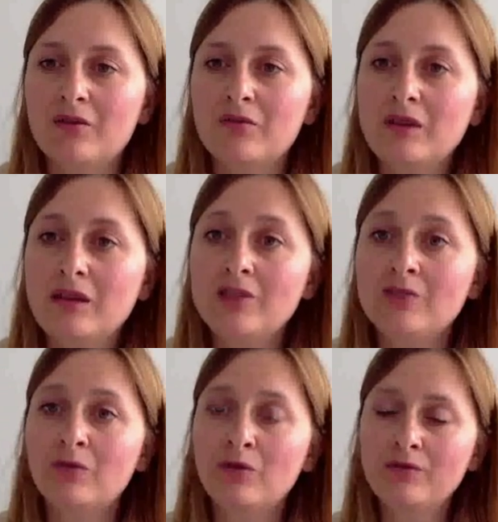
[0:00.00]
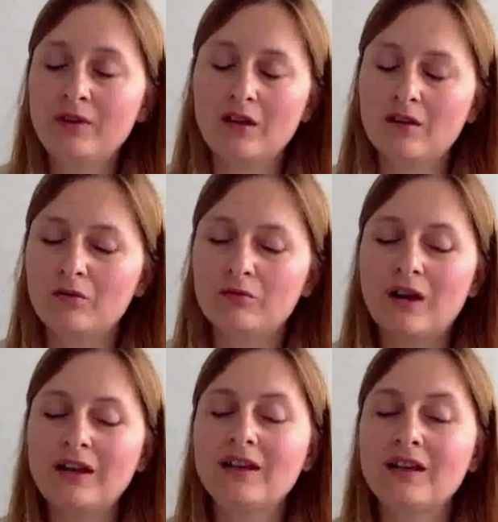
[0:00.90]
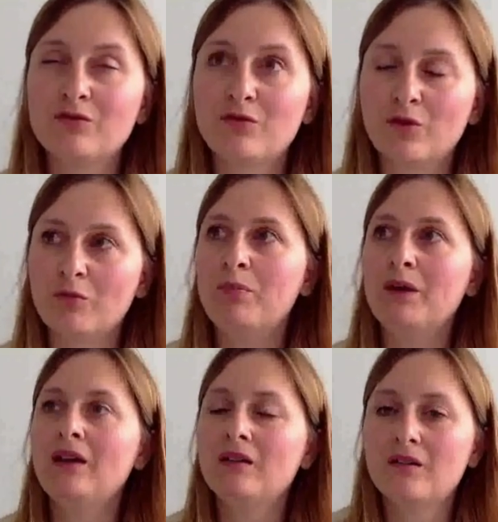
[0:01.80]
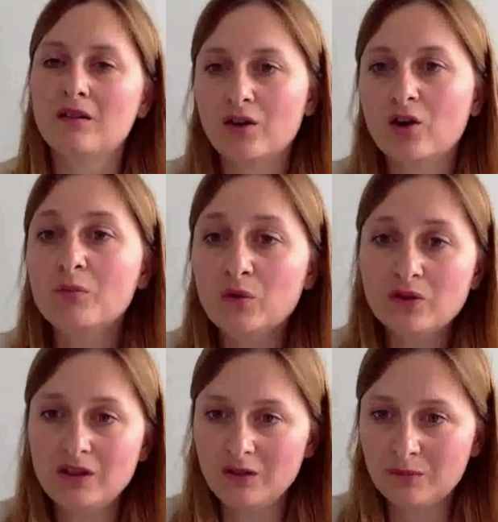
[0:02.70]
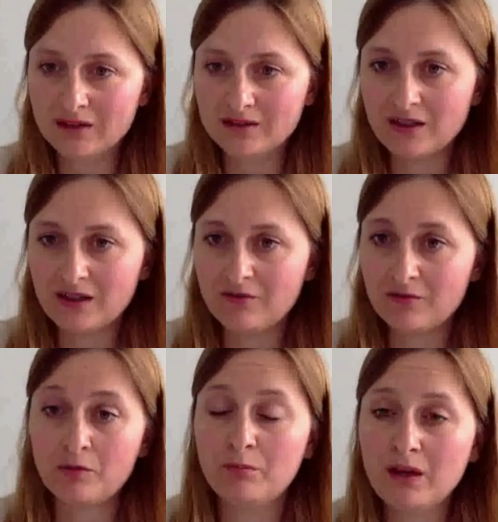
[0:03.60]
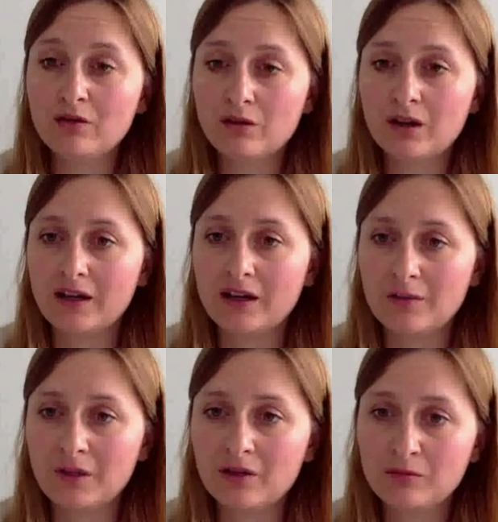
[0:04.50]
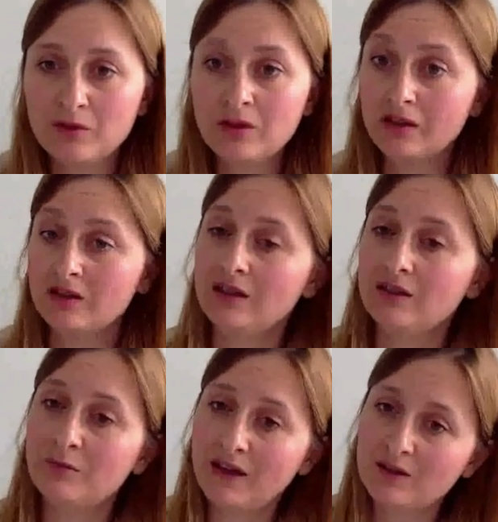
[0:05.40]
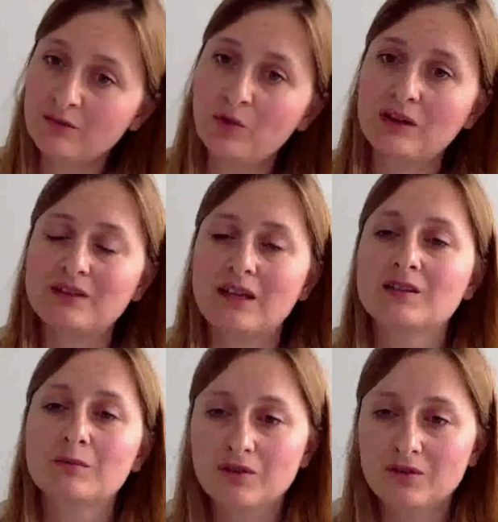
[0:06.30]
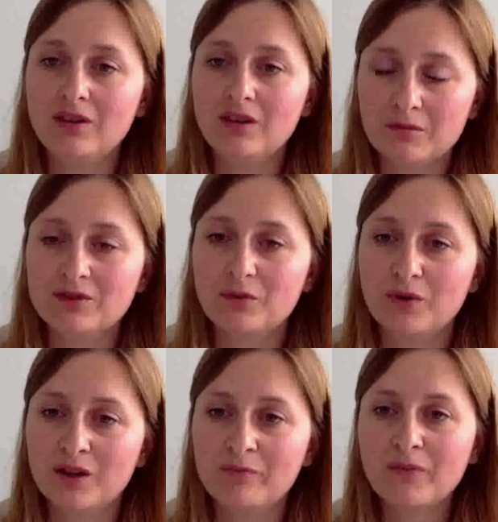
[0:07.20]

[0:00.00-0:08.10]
really involving or writing it for a bigger community, basically, for a bigger academic community to make it more accessible to them as well.